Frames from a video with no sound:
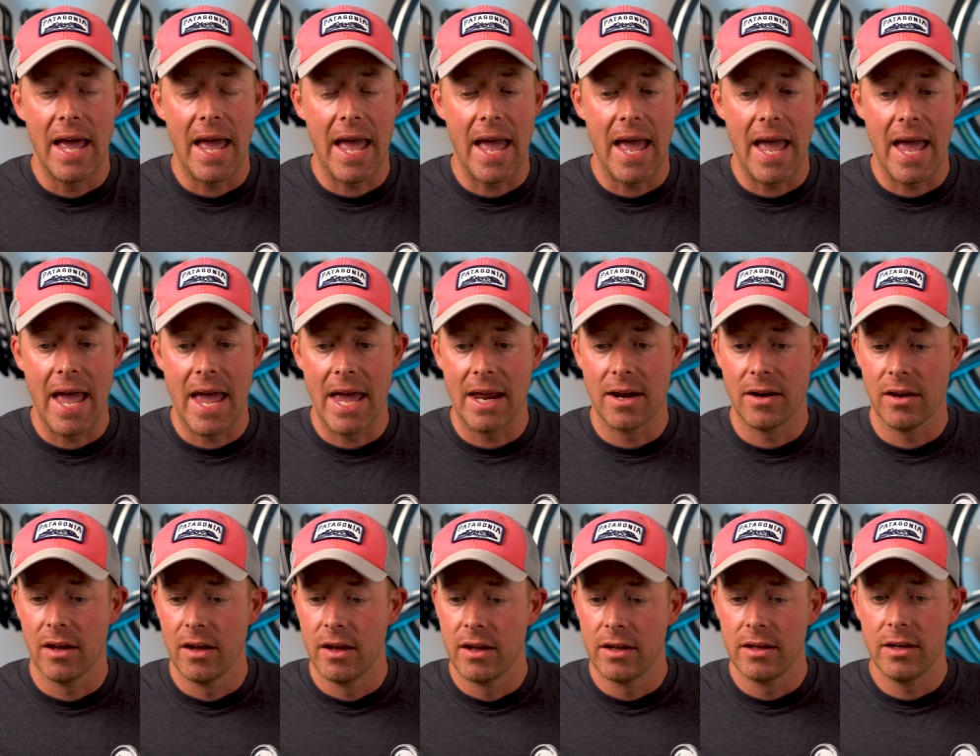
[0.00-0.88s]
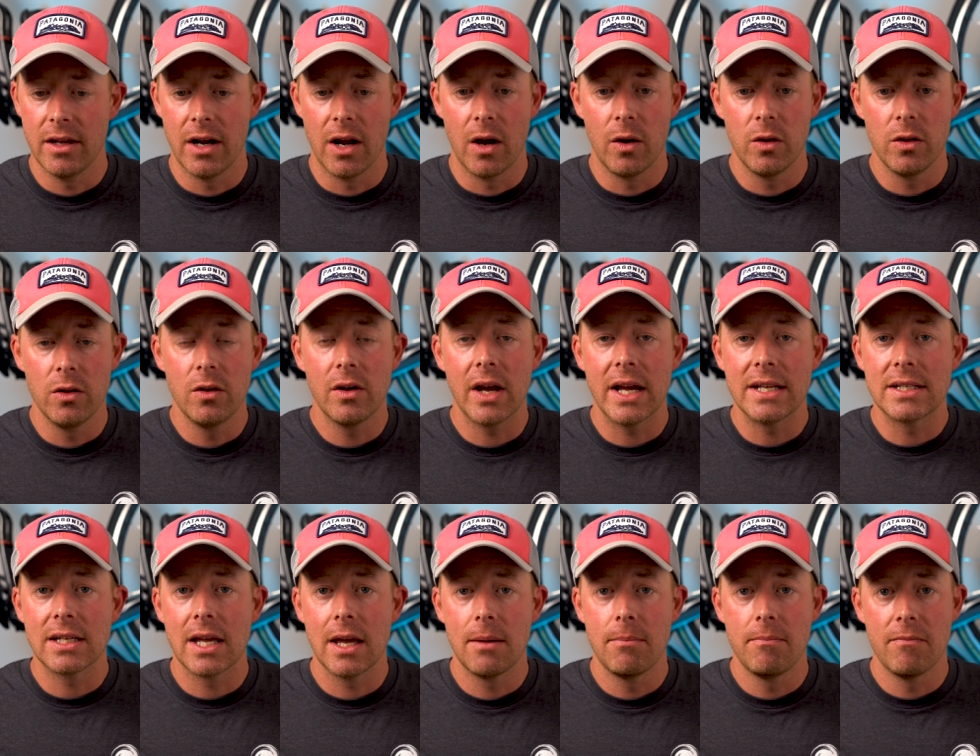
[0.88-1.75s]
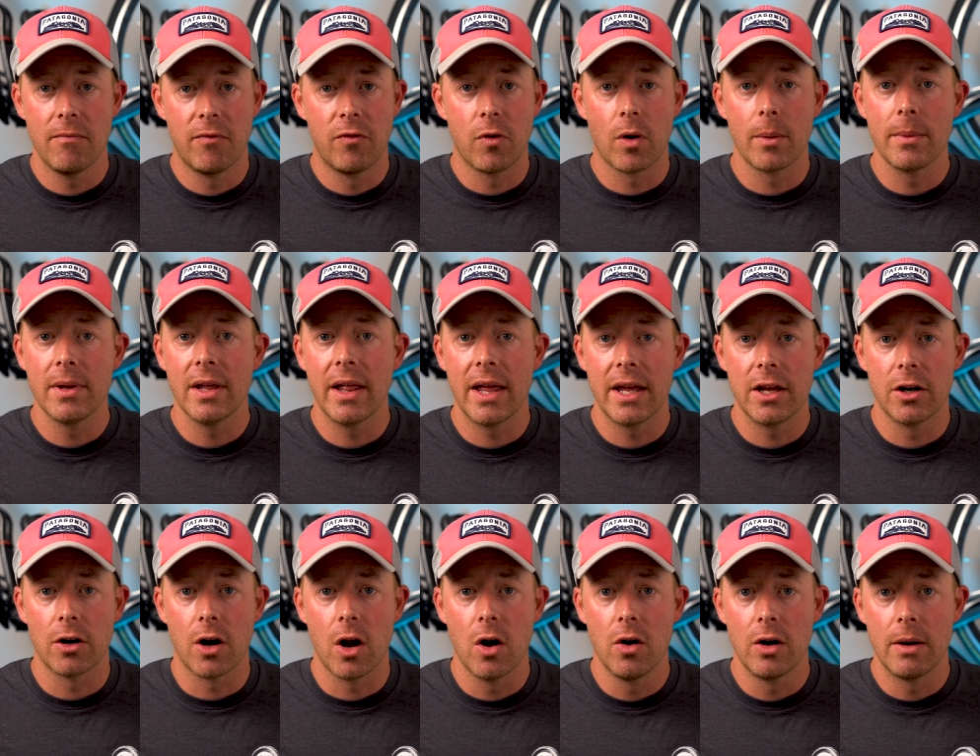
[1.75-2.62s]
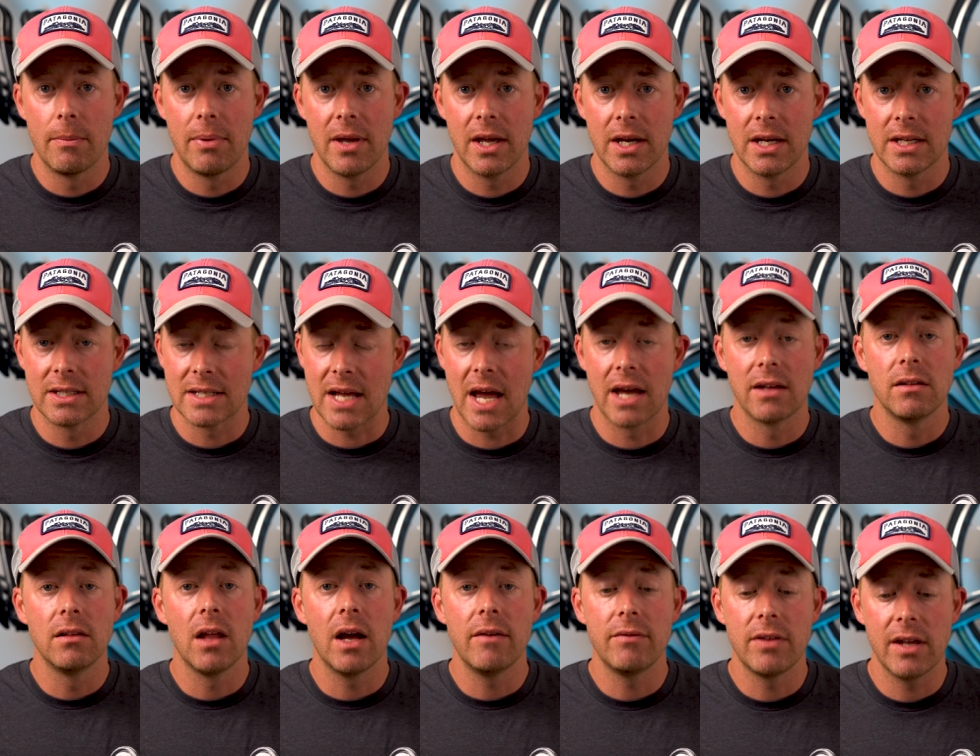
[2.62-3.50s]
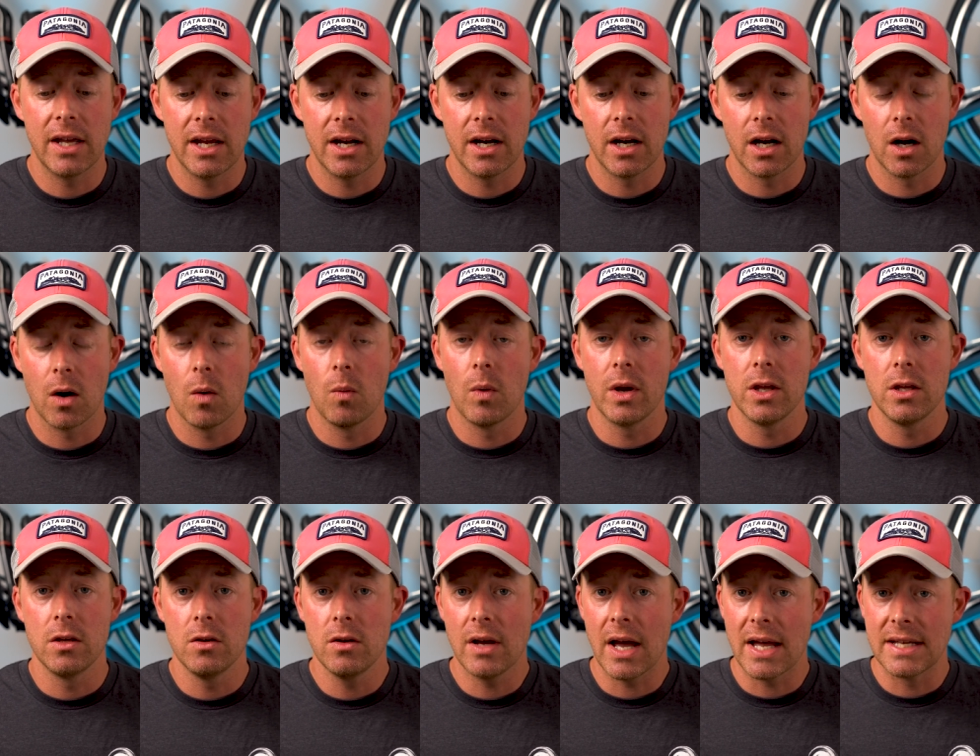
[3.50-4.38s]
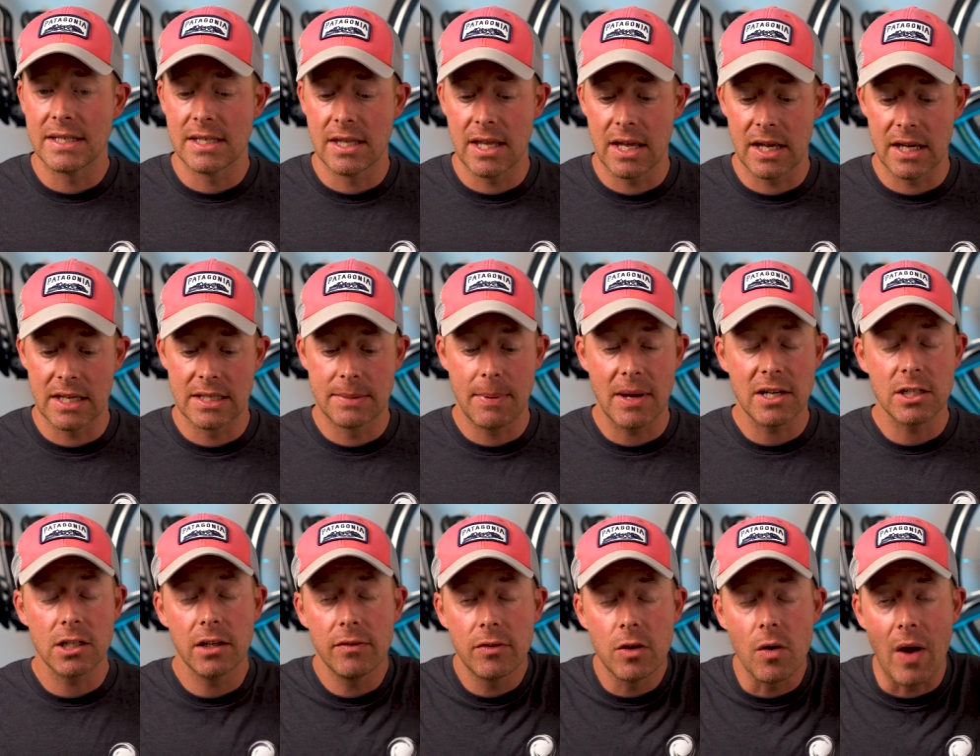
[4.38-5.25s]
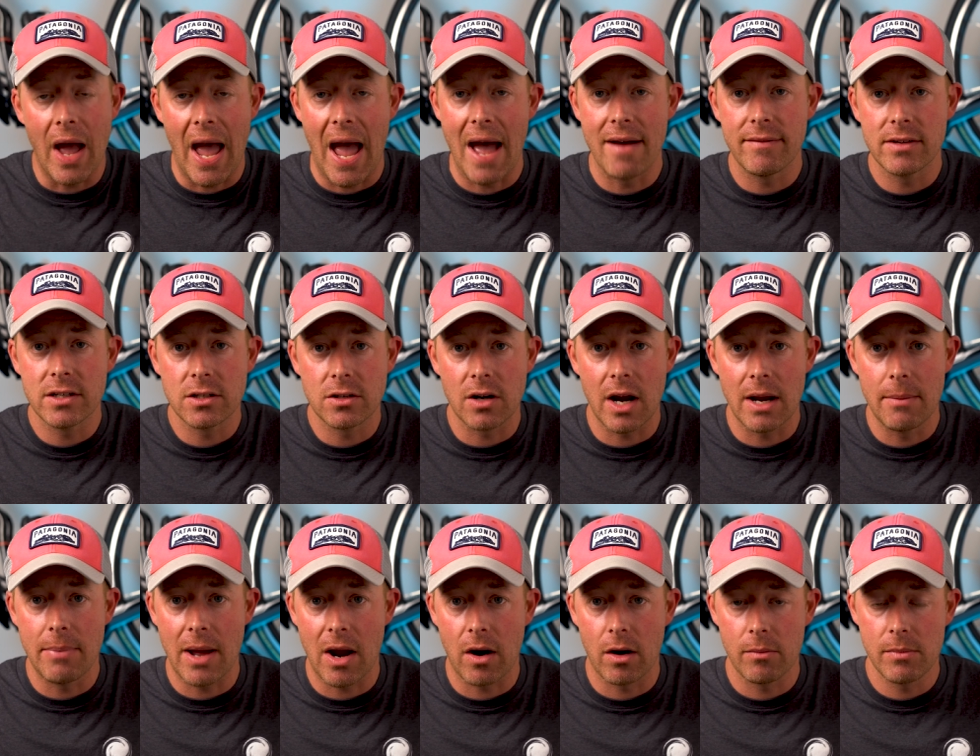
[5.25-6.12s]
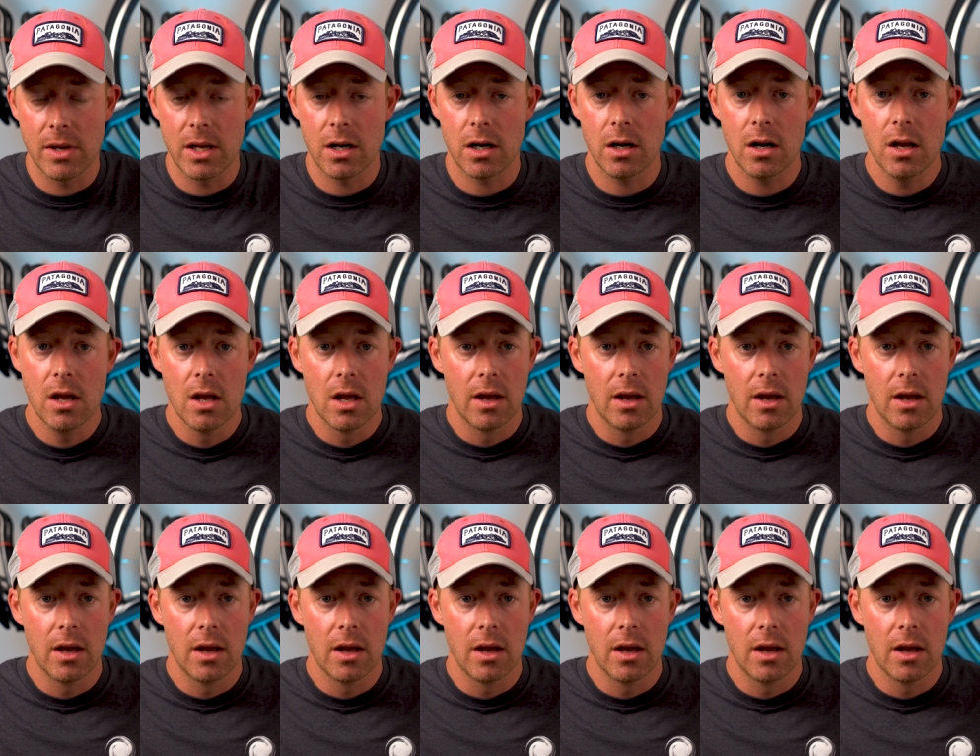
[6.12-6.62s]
and you know you guys can formulate your own opinions i'd love to hear what you guys think especially if you have a Stryd power meter